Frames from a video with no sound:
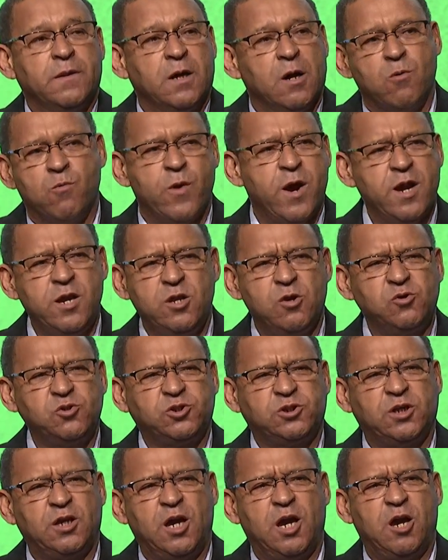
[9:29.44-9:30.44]
And when you
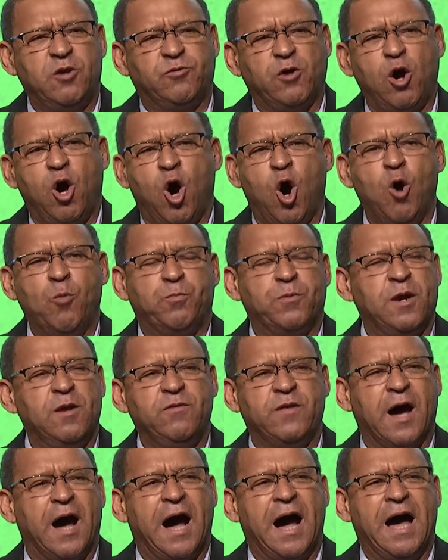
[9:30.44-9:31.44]
see the hope in
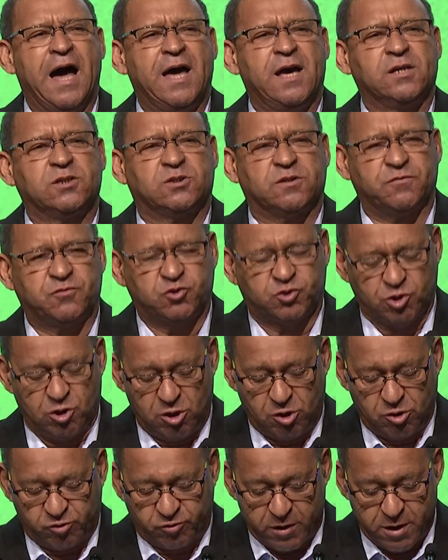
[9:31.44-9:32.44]
the eyes of
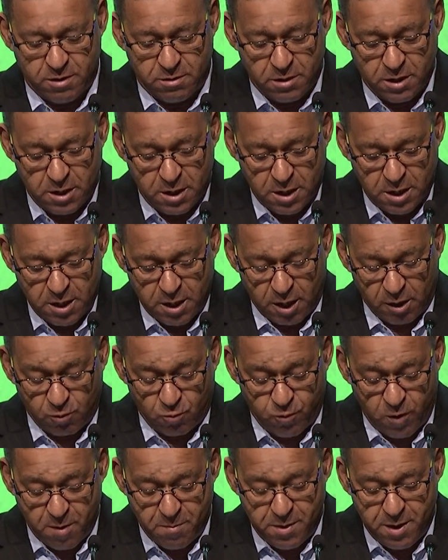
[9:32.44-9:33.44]
children and
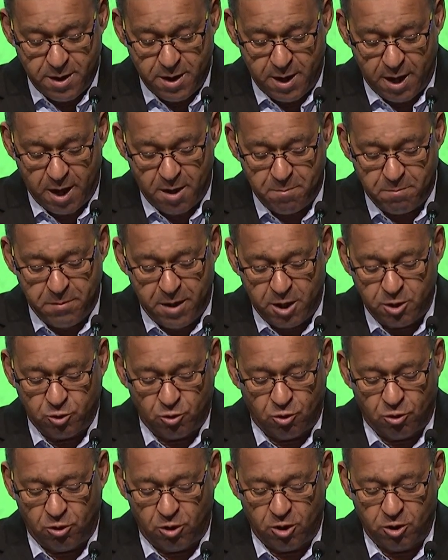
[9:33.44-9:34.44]
women and men
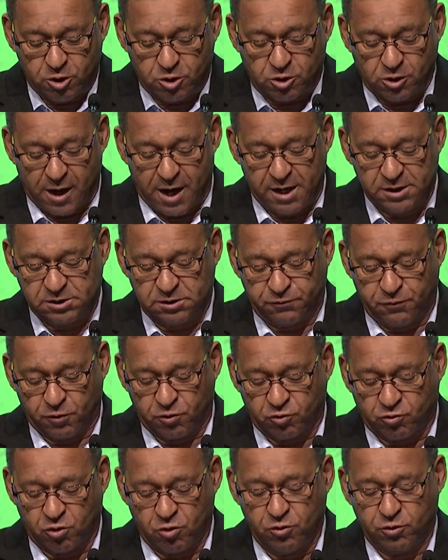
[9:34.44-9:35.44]
who look to us for
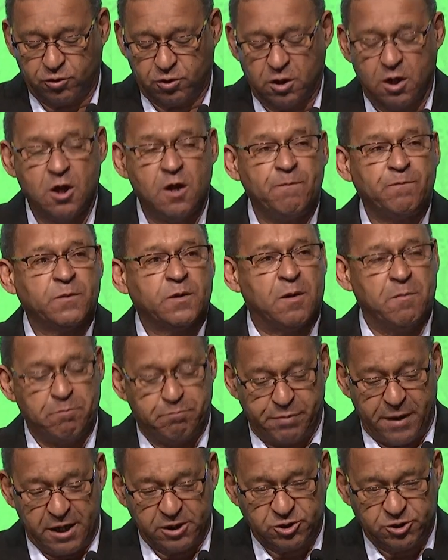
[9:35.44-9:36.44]
truth,
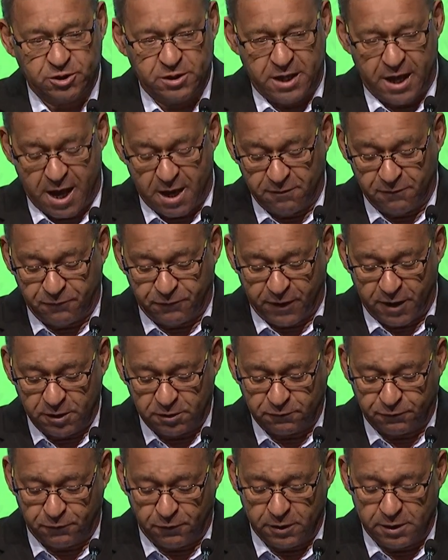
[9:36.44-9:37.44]
compassion, and
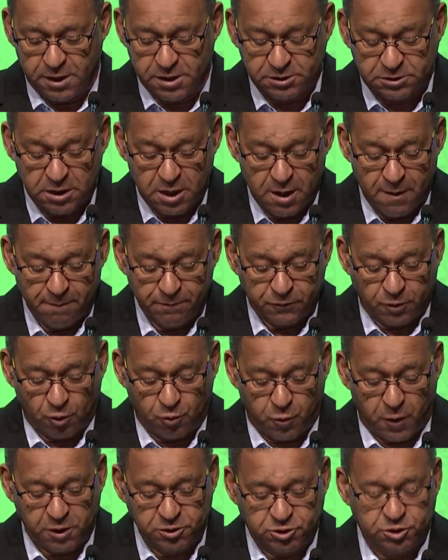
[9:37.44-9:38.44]
faithfulness, the
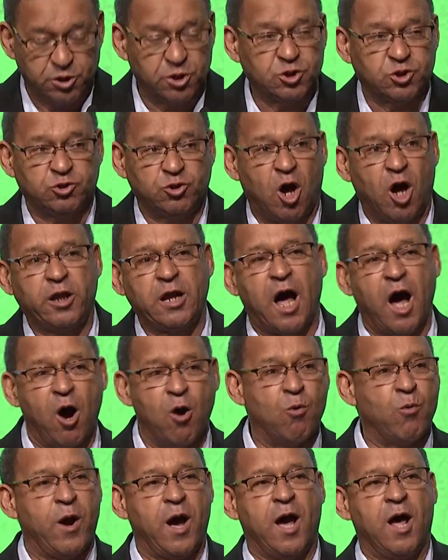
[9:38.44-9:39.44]
question is not
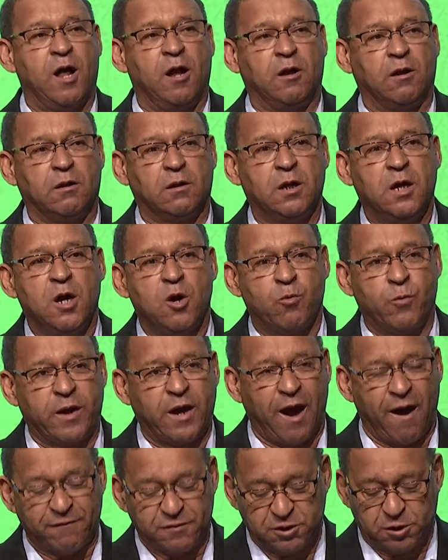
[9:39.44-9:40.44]
how well we
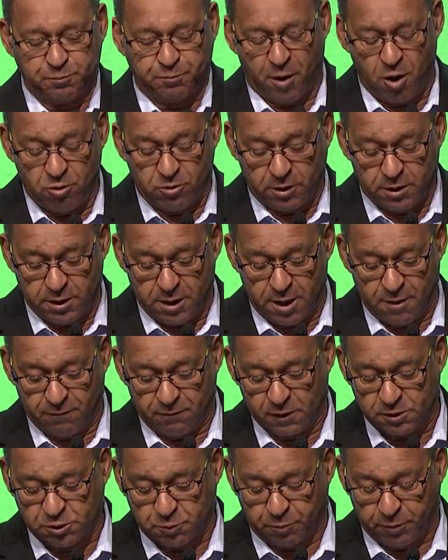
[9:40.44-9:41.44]
have spoken in
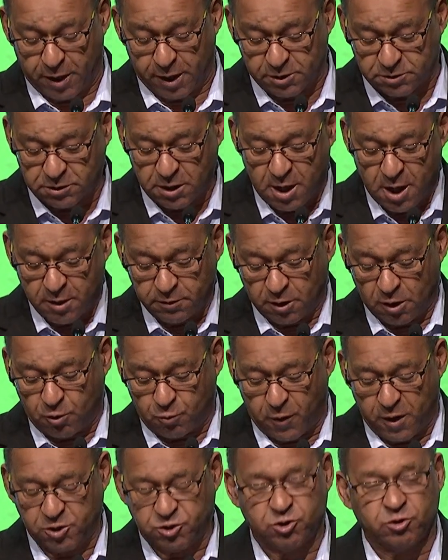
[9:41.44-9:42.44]
this place. The
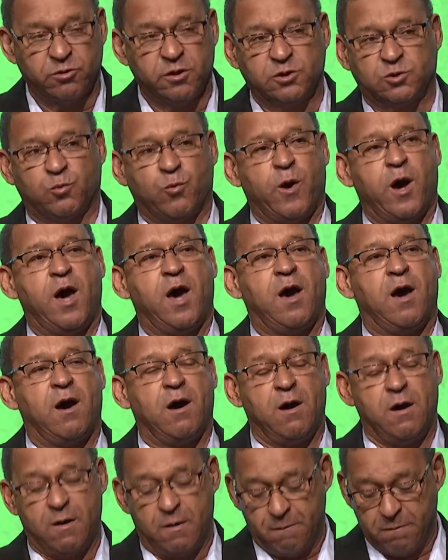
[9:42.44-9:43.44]
question is,
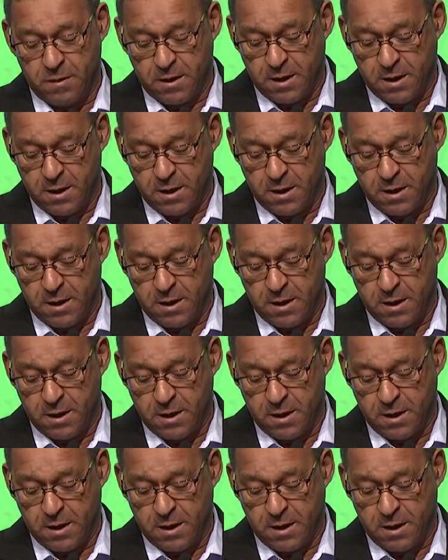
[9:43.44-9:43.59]
where